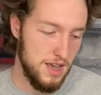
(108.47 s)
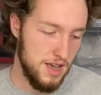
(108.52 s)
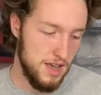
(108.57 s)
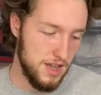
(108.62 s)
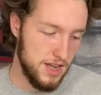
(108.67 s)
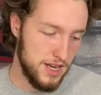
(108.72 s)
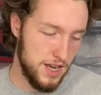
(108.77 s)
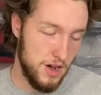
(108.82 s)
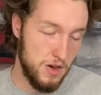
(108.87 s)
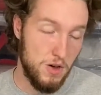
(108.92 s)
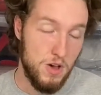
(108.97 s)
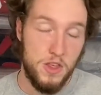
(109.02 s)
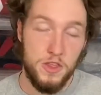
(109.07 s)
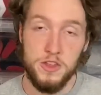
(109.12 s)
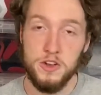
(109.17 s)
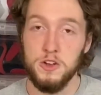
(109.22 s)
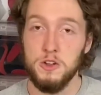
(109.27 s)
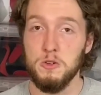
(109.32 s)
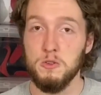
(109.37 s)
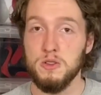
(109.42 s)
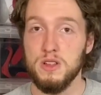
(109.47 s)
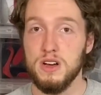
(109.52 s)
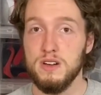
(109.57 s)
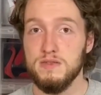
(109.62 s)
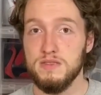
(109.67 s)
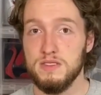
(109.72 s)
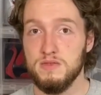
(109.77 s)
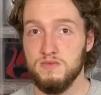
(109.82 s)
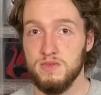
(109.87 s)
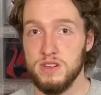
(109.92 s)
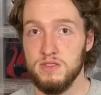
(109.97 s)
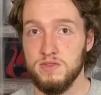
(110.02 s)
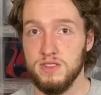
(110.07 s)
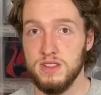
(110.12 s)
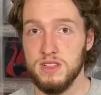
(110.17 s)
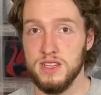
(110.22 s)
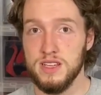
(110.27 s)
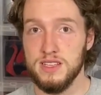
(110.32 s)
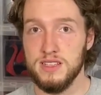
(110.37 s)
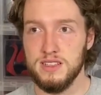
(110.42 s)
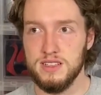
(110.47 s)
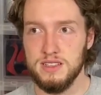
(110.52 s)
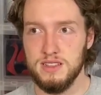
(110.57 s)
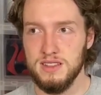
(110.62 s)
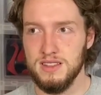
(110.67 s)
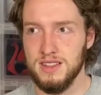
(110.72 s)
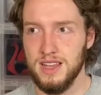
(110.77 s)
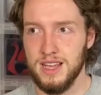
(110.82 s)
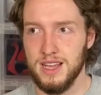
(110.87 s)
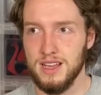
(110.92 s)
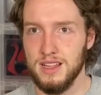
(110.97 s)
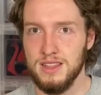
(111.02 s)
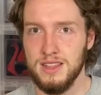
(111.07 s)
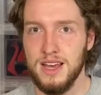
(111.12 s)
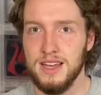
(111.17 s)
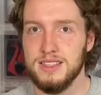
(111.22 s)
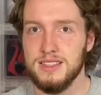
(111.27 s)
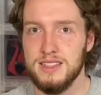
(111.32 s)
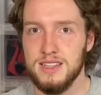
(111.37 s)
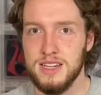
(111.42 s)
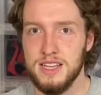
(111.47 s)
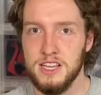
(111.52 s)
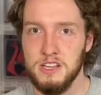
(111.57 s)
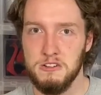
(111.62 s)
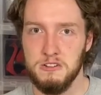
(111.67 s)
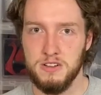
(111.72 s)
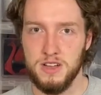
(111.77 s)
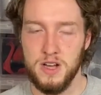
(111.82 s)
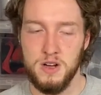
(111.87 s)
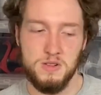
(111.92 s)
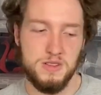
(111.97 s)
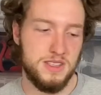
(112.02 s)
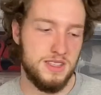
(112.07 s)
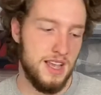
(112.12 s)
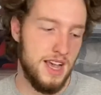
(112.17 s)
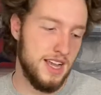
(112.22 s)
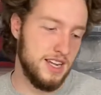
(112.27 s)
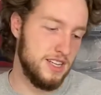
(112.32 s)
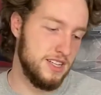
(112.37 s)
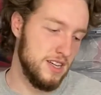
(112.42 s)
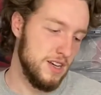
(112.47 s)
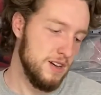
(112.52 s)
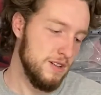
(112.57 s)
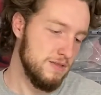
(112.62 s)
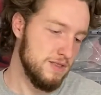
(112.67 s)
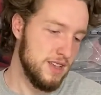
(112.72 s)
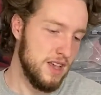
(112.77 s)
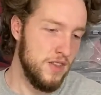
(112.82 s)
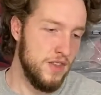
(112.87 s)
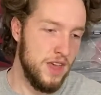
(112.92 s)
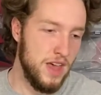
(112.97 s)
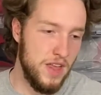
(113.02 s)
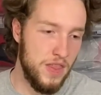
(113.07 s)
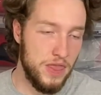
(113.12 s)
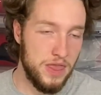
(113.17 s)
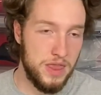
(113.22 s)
you know, the New Loves re-released like less than a year ago and sat shelves, and then